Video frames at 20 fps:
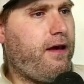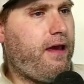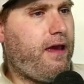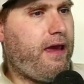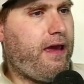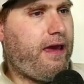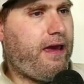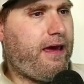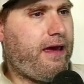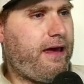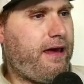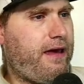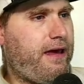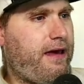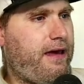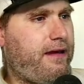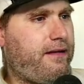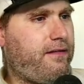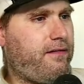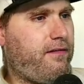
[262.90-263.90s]

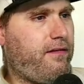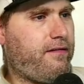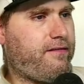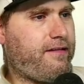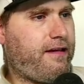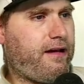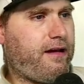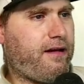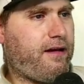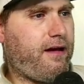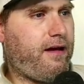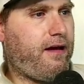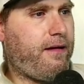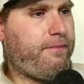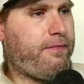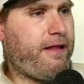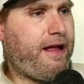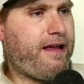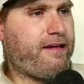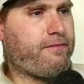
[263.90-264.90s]
And it looks like uh,
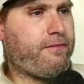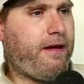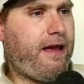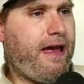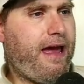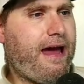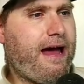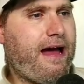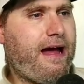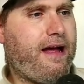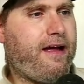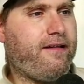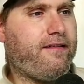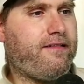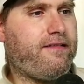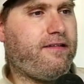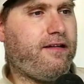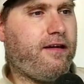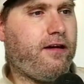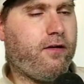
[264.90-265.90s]
Plasma
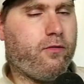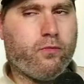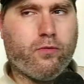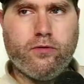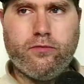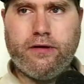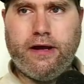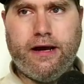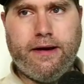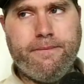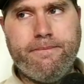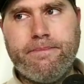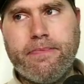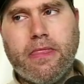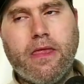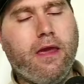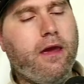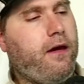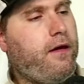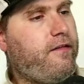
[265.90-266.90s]
has Haruna.
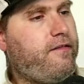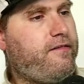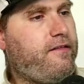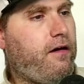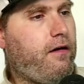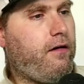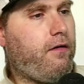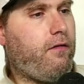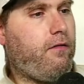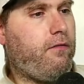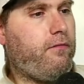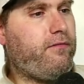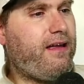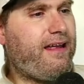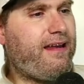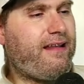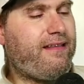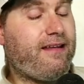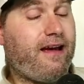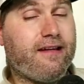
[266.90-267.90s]
So
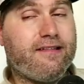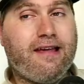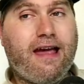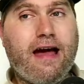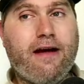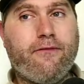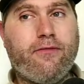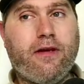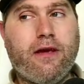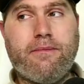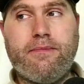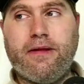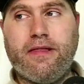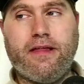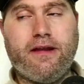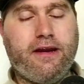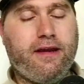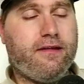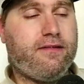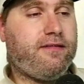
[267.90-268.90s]
it does have the
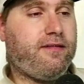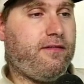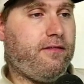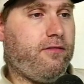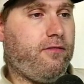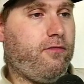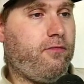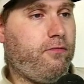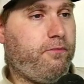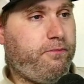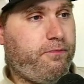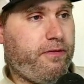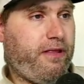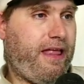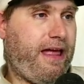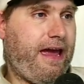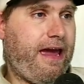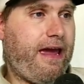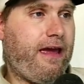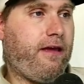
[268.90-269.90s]
ability to
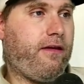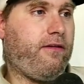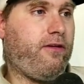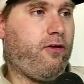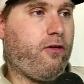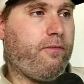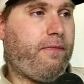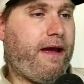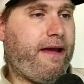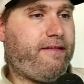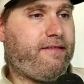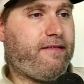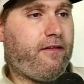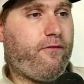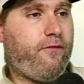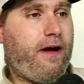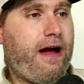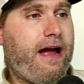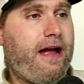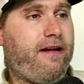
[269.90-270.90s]
play your basic
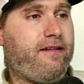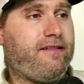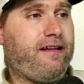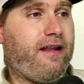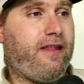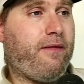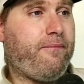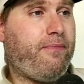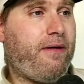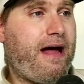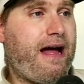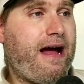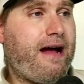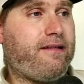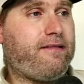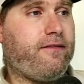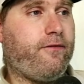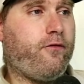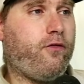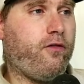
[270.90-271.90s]
files out of the
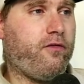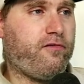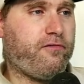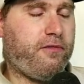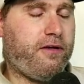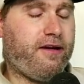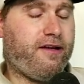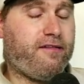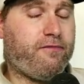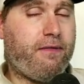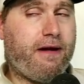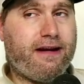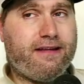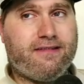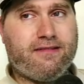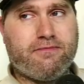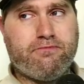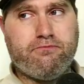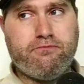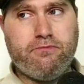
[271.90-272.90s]
box. Of course, we'd
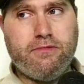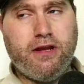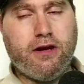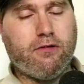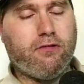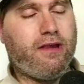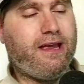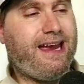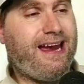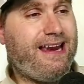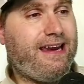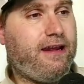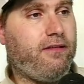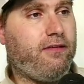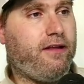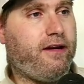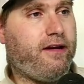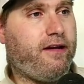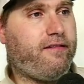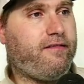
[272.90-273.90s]
expect nearly any
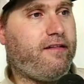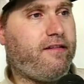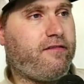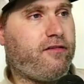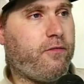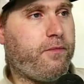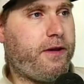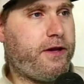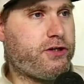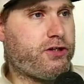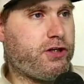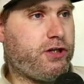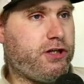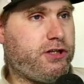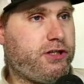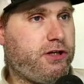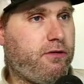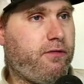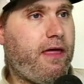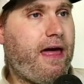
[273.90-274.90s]
Linux distribution to
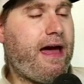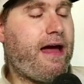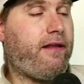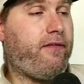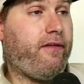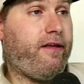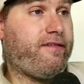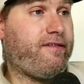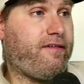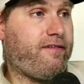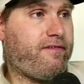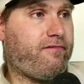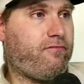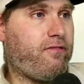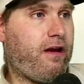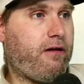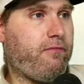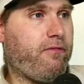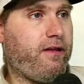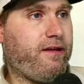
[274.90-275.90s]
do that unless it's
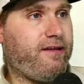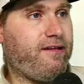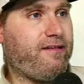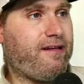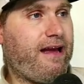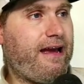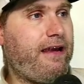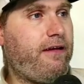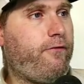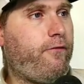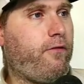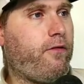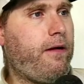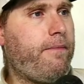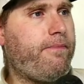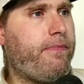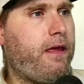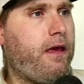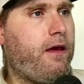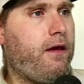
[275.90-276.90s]
not really designed for it.